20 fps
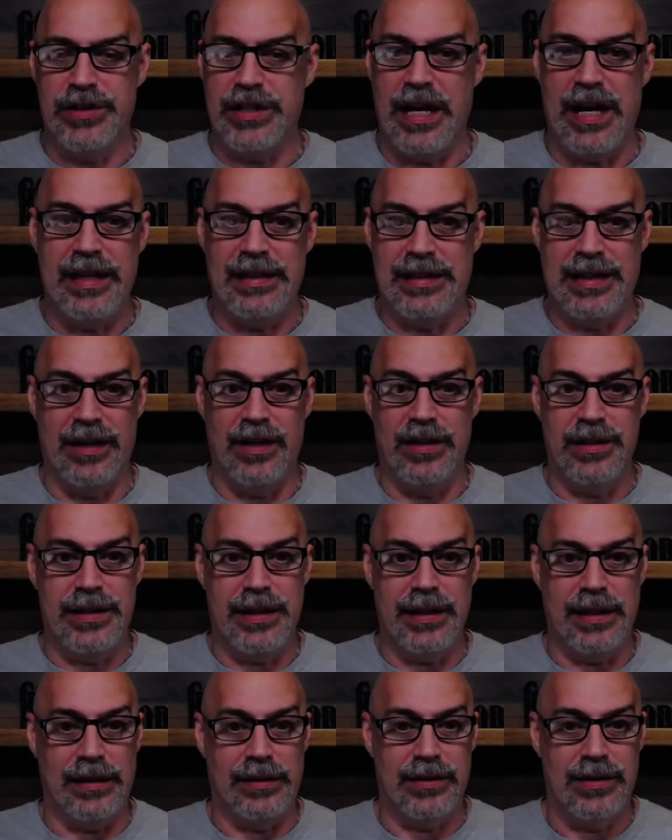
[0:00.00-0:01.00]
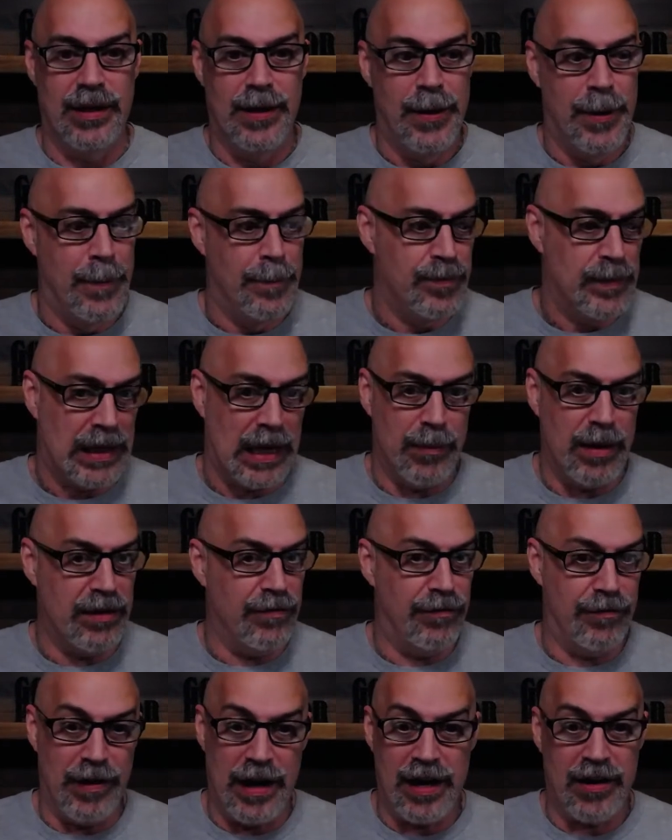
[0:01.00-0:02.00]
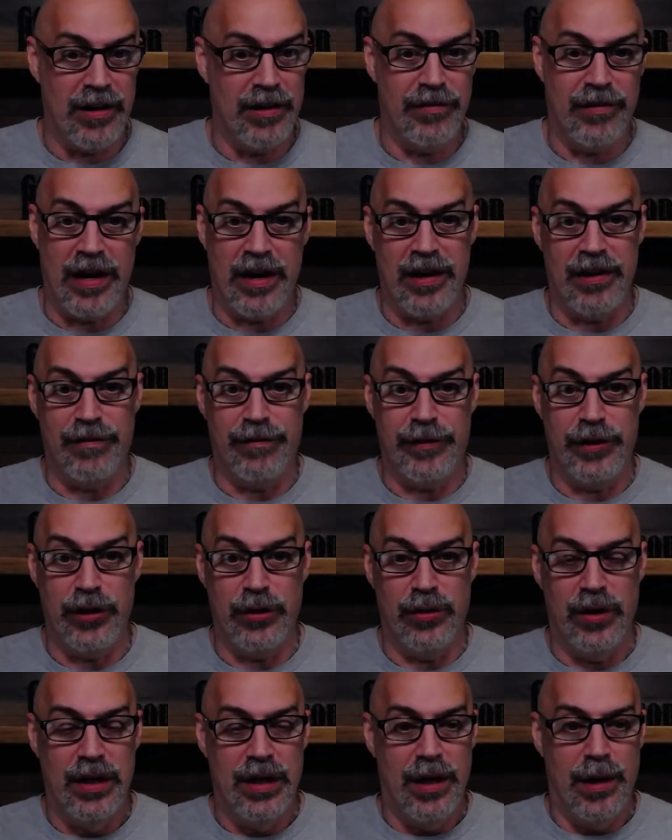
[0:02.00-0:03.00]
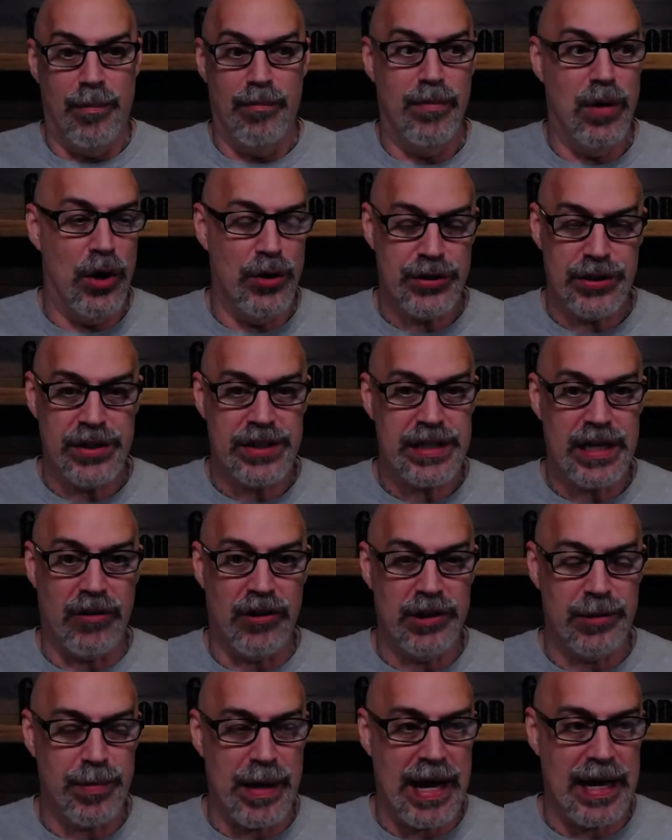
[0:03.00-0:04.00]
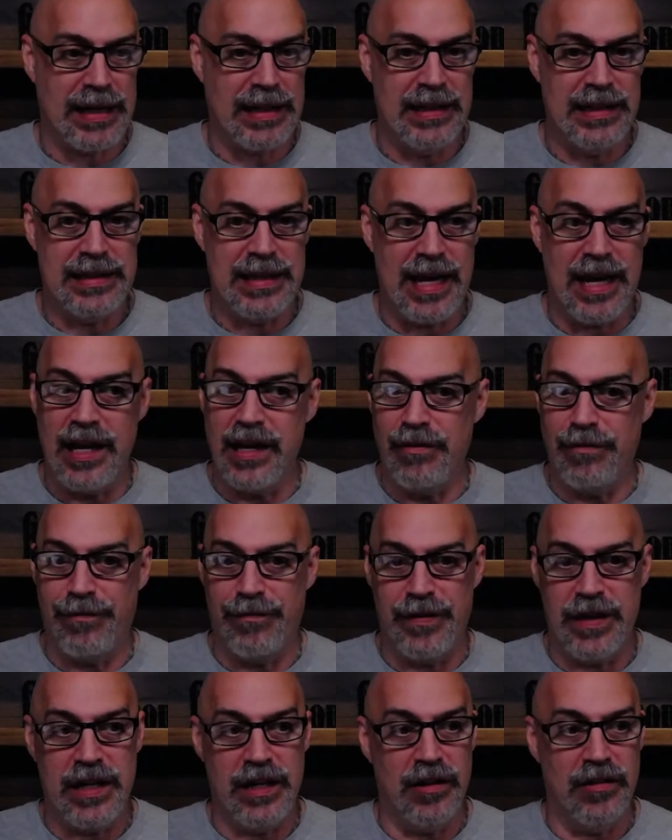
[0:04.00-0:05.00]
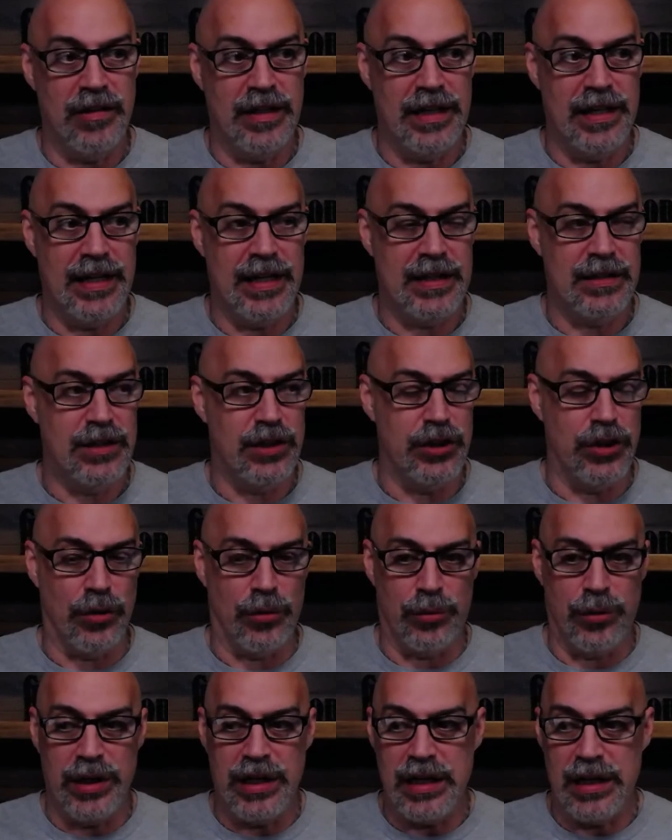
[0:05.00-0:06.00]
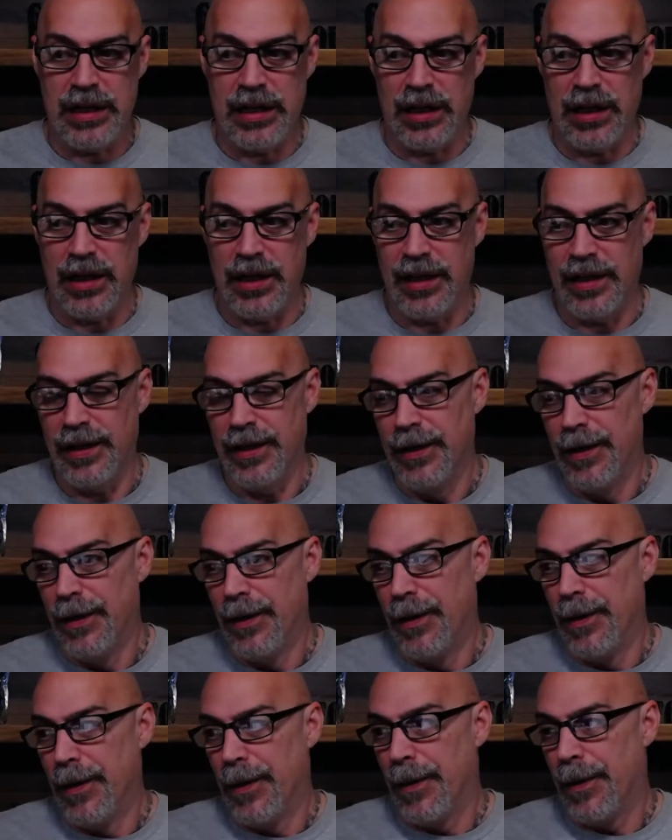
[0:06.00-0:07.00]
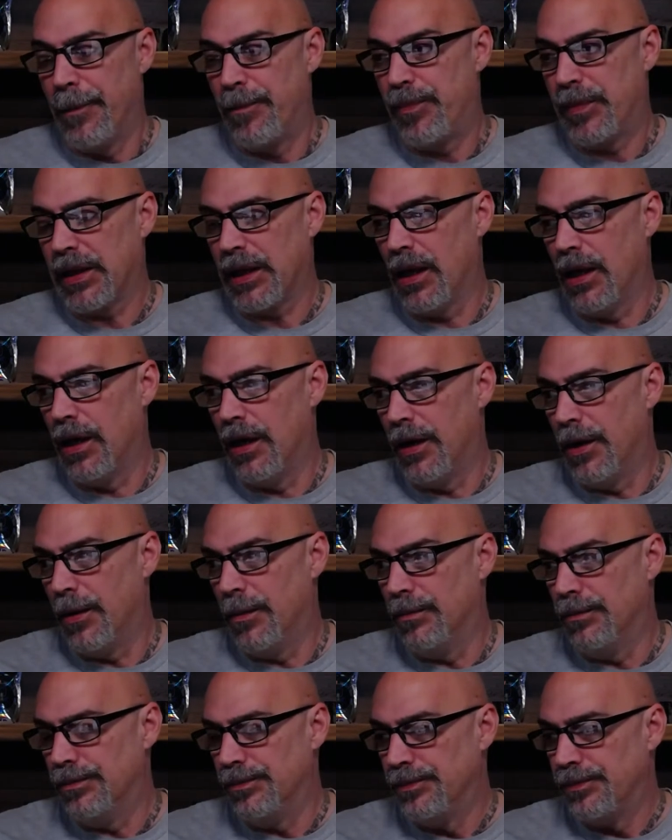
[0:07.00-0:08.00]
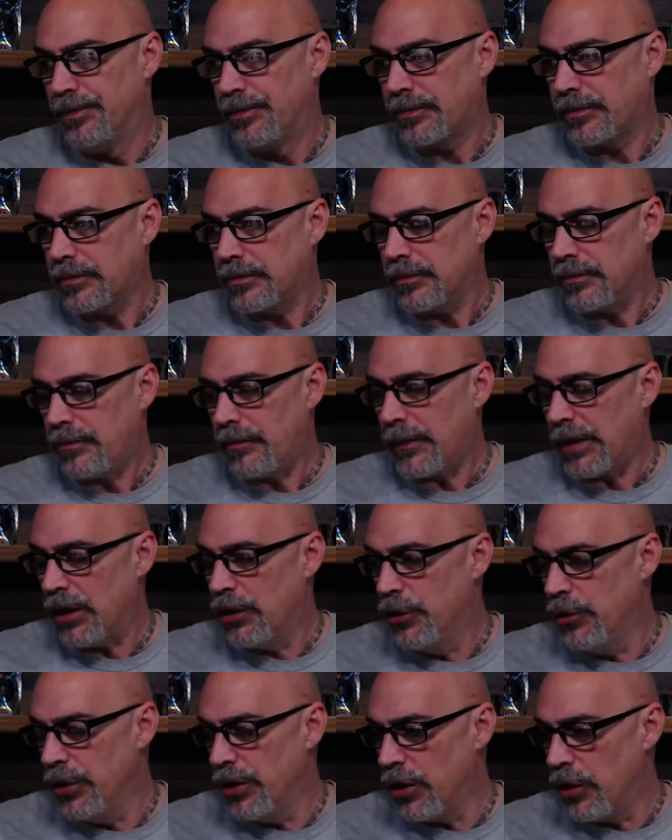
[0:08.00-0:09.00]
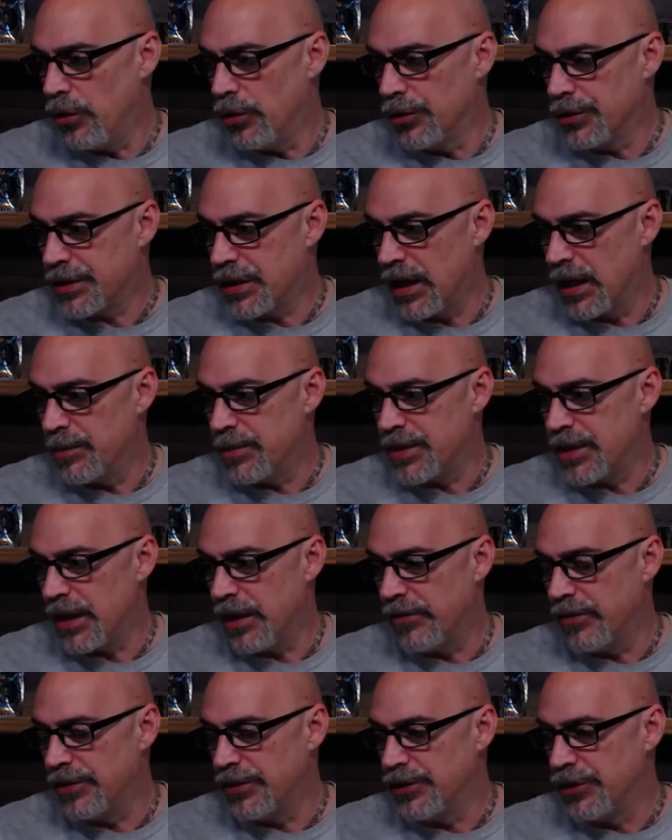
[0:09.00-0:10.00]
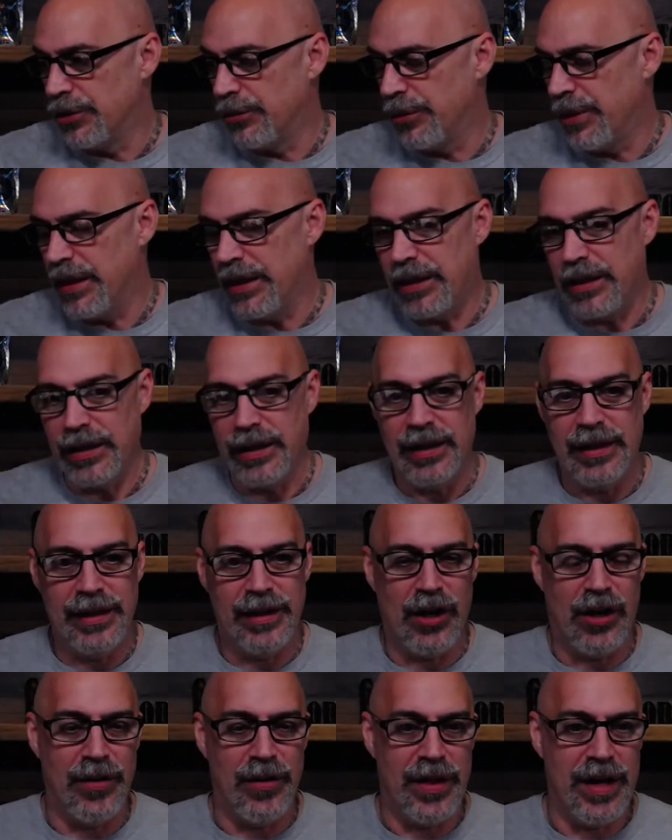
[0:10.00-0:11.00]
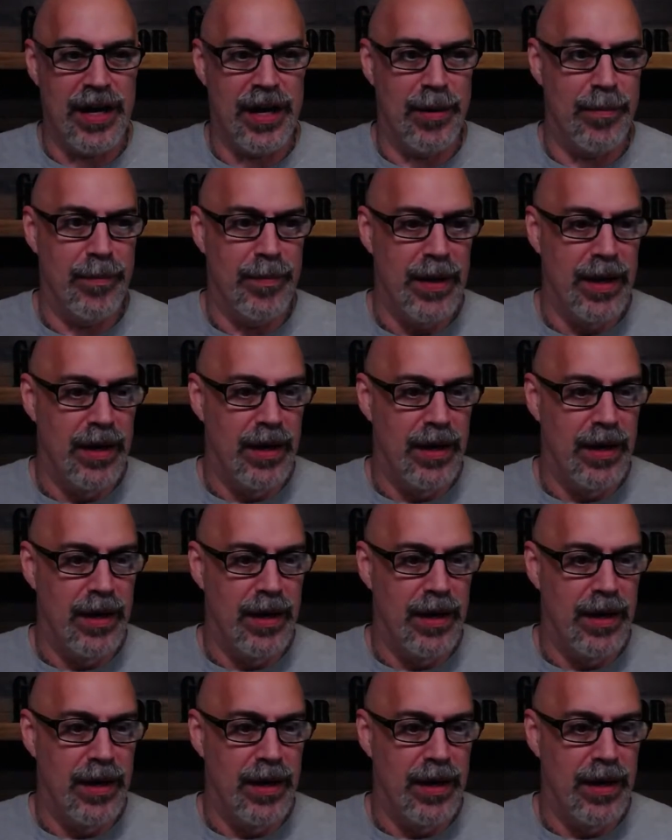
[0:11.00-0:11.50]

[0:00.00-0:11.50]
that had guarantees. I mean, very, very few. Most of the sellers back in the day, Felix, Eureka, who were the old time sellers? Eureka and all them,